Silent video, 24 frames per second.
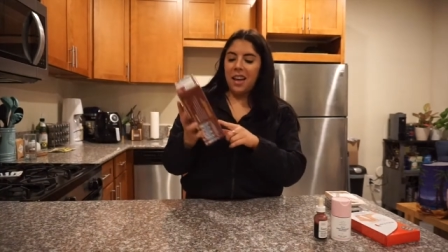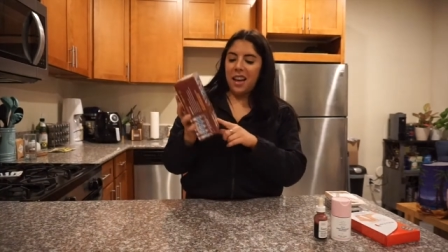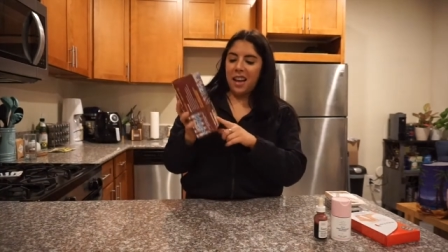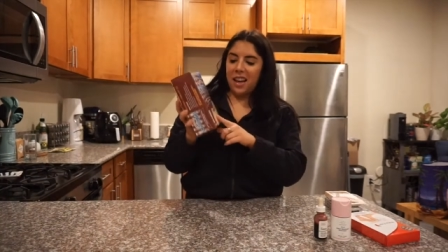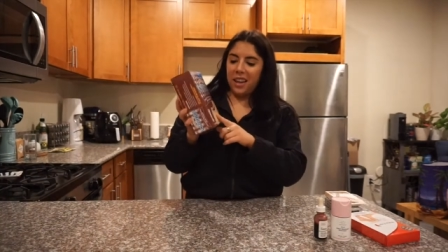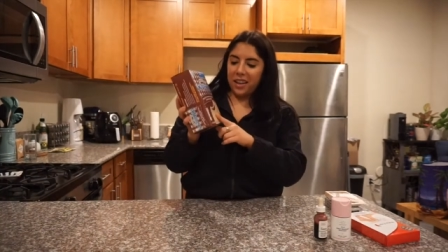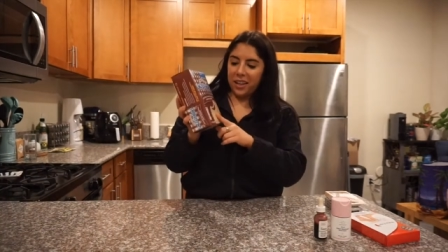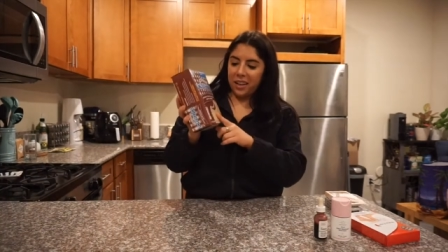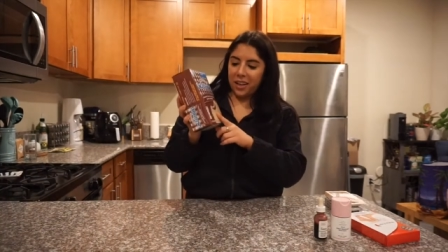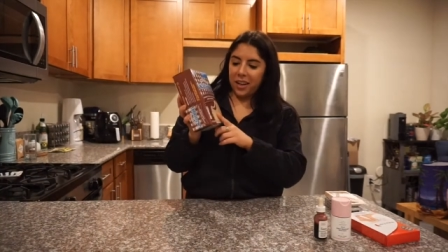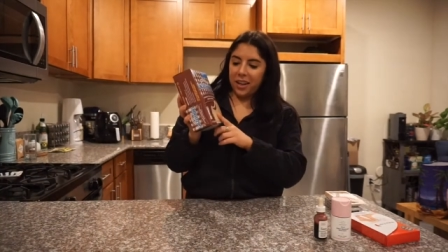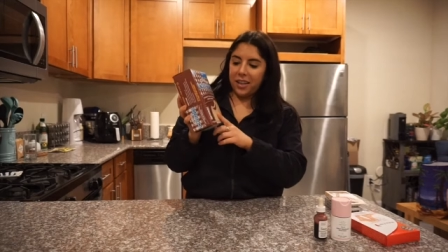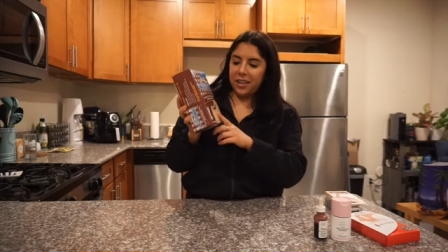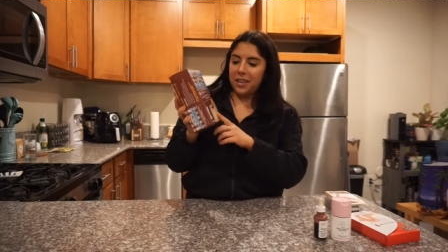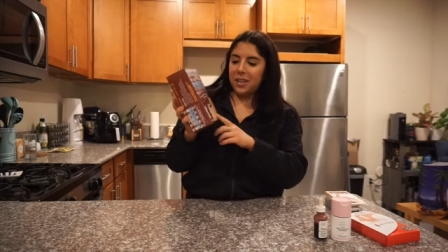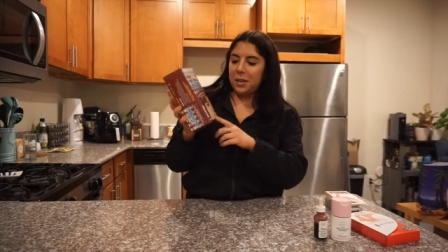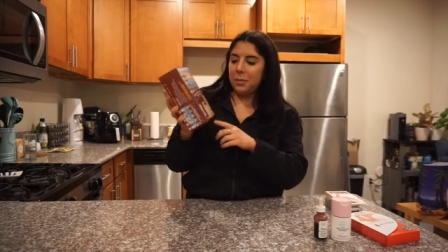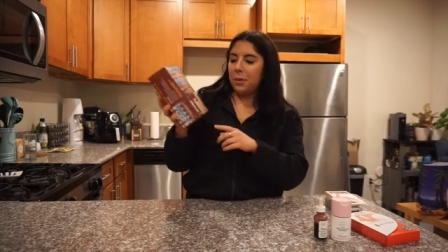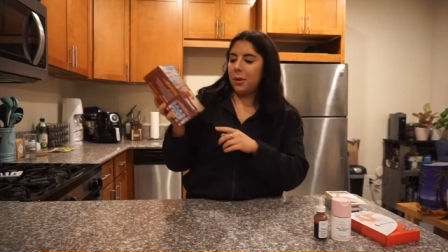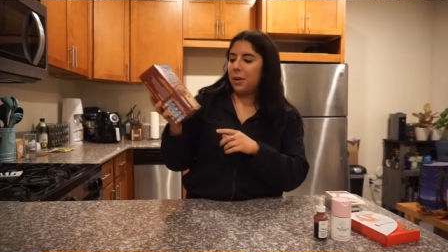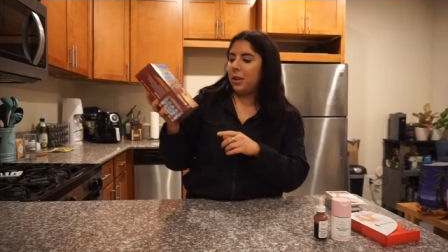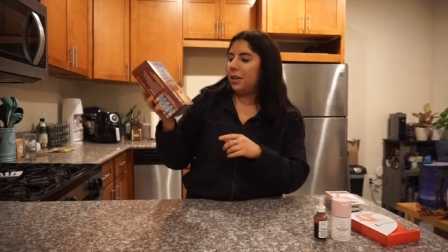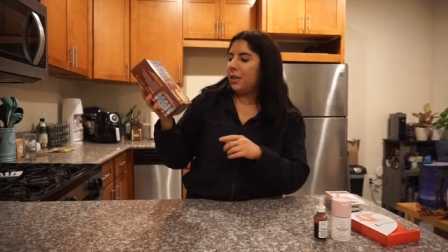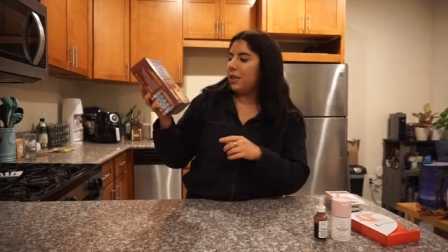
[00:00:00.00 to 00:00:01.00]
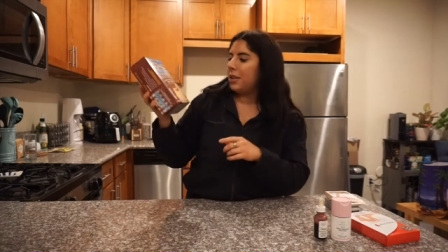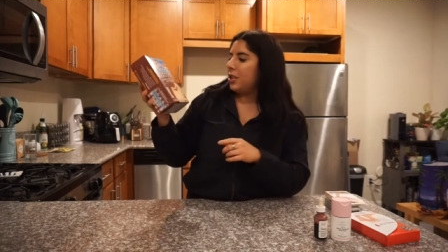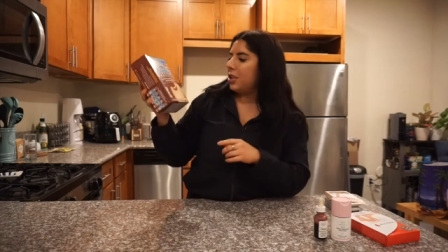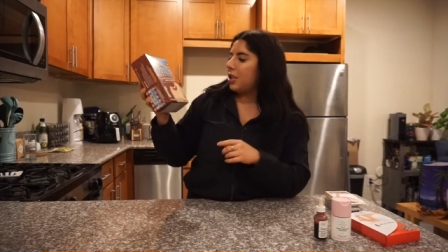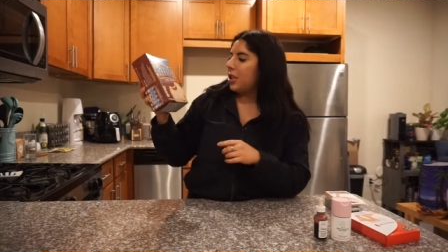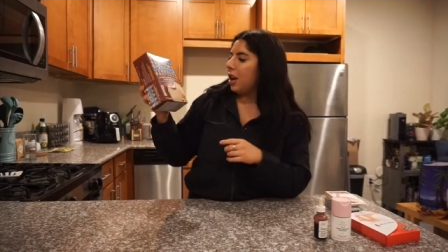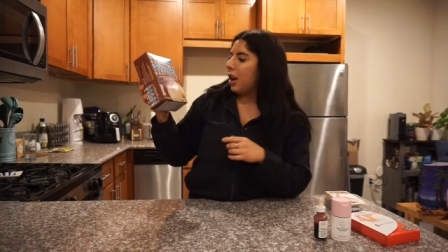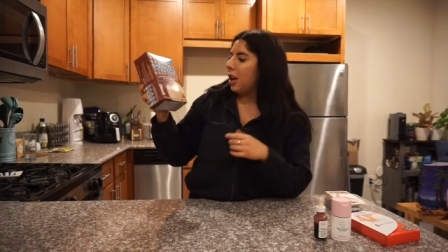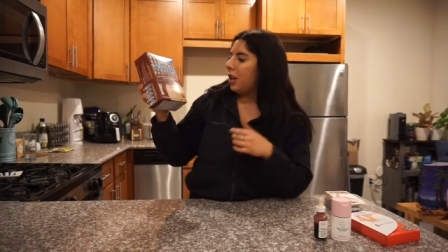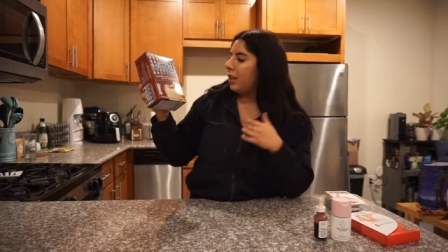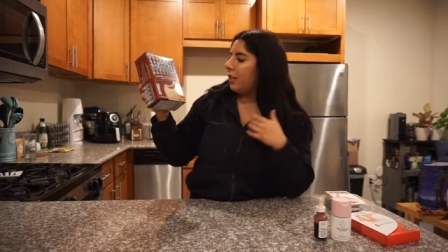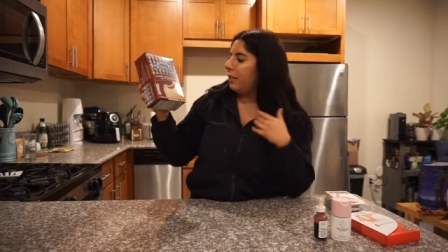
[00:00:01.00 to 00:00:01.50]

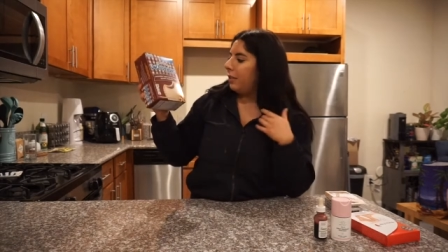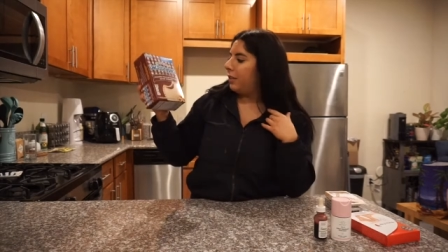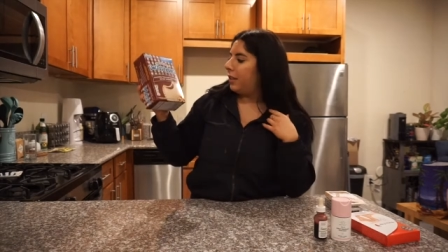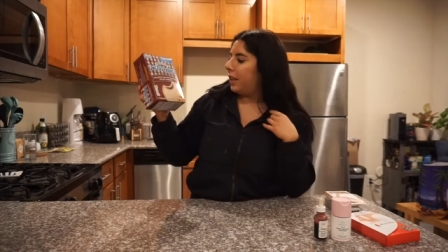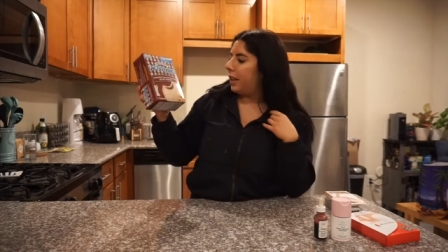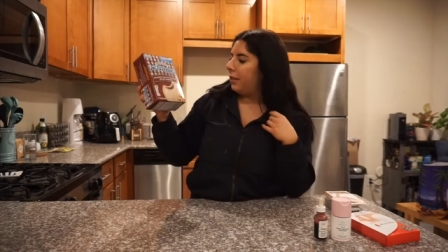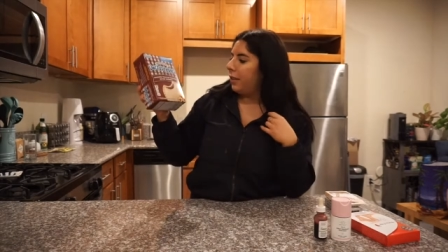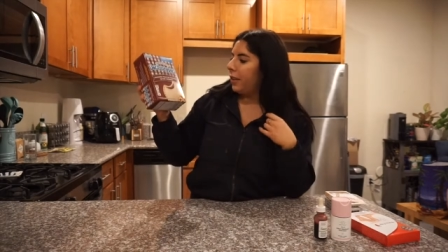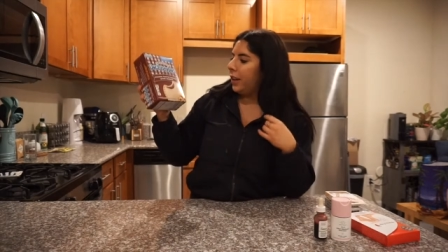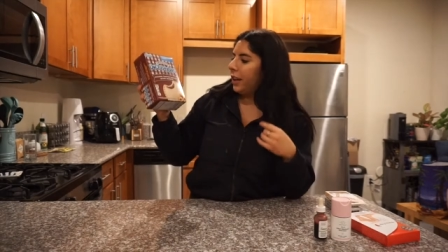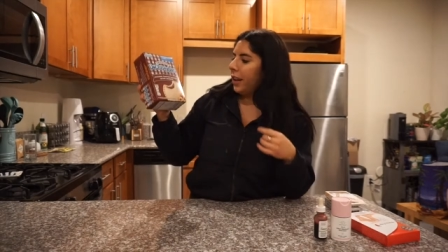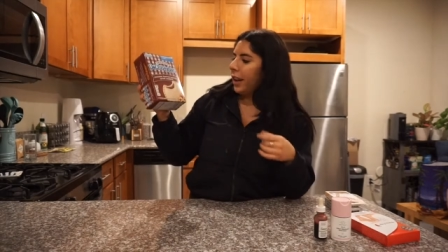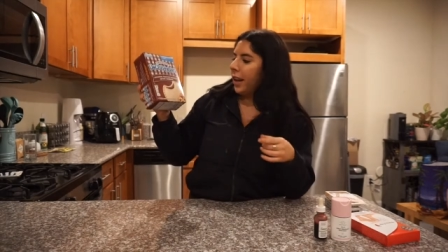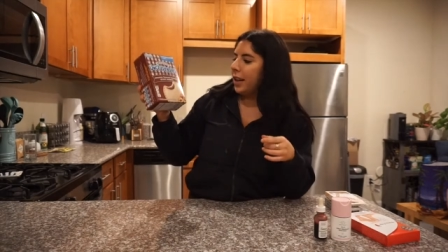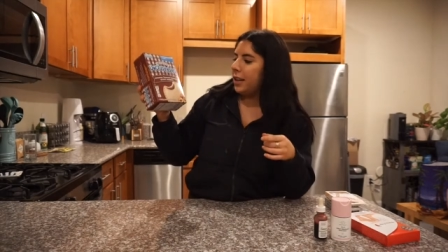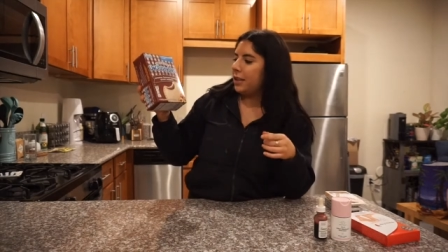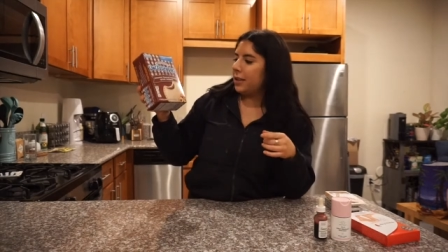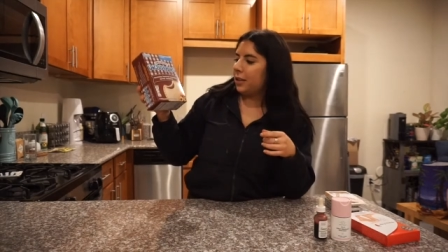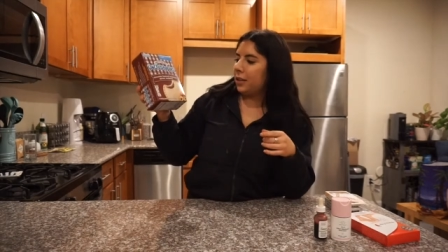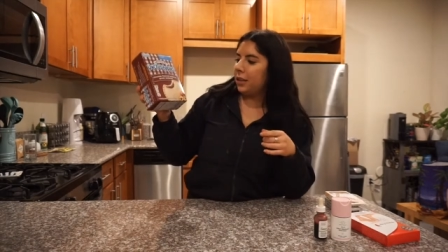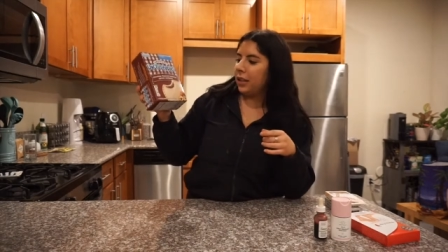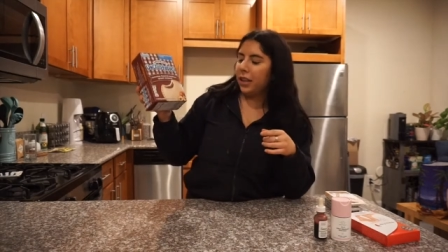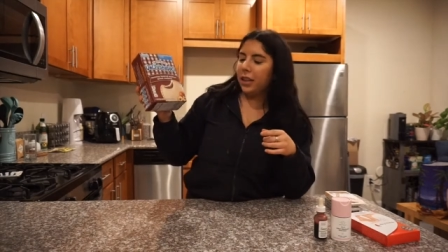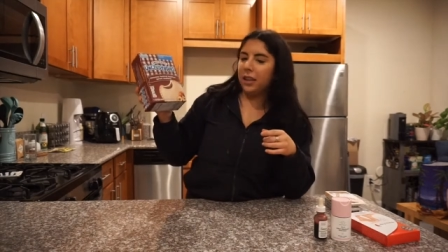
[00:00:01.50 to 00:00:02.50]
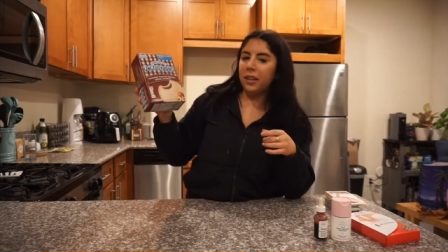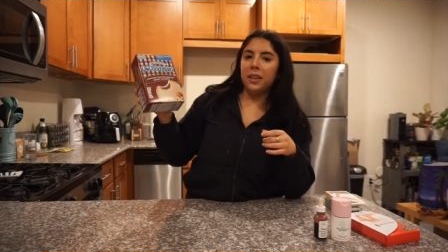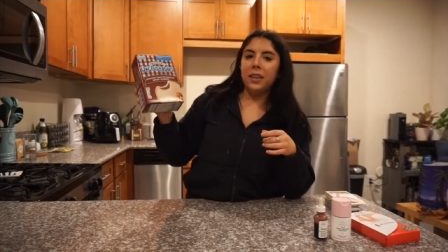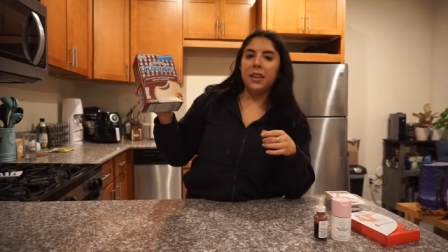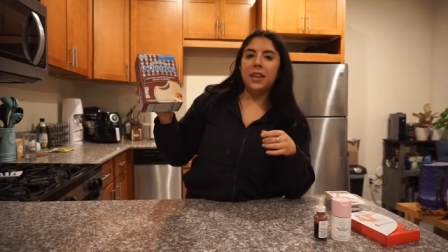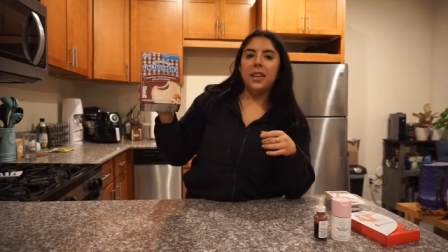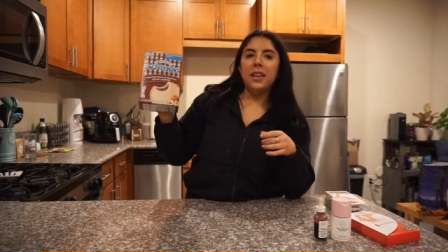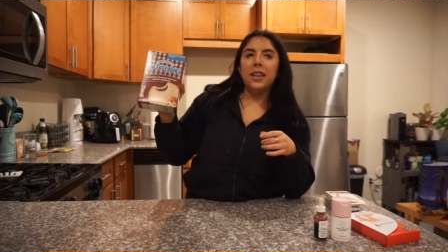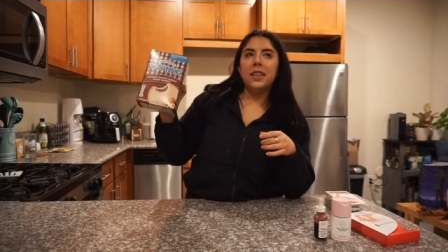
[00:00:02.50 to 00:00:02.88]
Uncrustables chocolate flavored hazelnut.